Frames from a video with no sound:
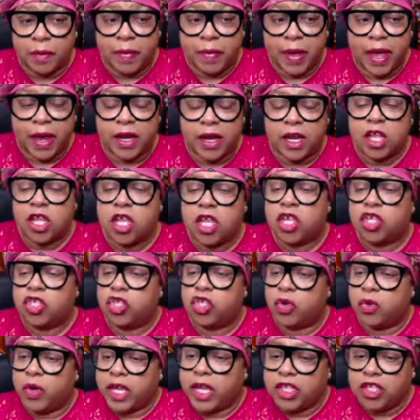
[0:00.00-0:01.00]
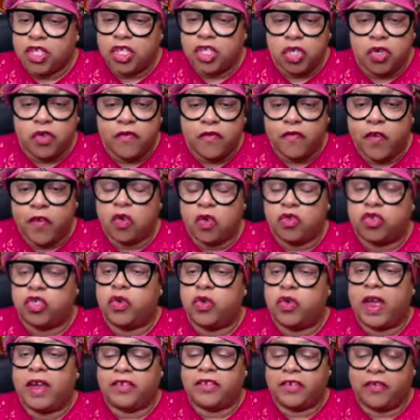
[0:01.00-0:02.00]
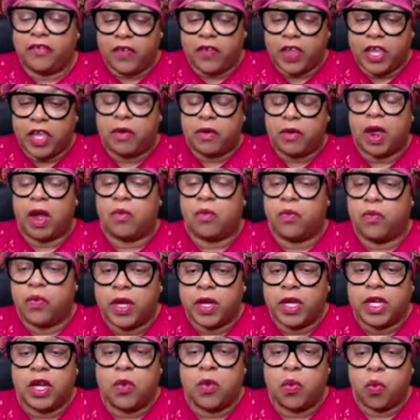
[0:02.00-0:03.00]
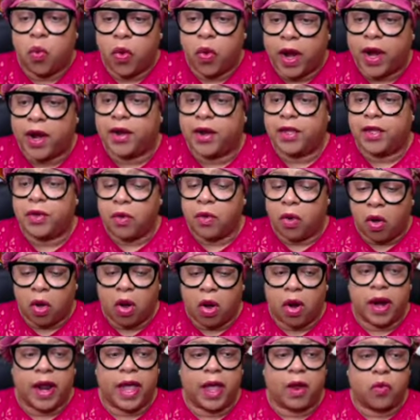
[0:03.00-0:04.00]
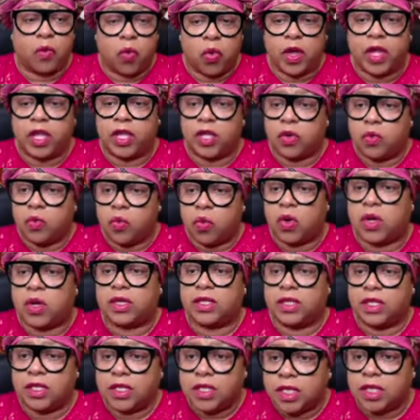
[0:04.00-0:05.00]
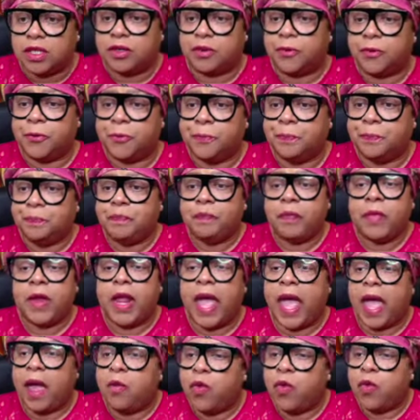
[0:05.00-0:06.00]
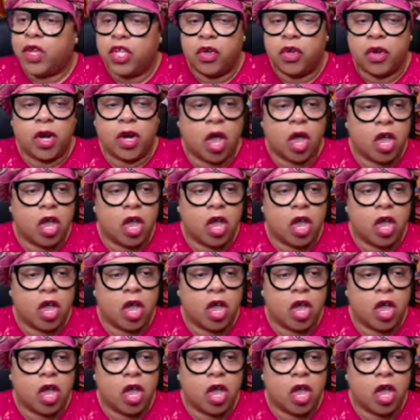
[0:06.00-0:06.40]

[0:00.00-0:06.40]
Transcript: about it. So it's twofold. You have to figure out really where you are and what you want to do. Absolutely. And when you're an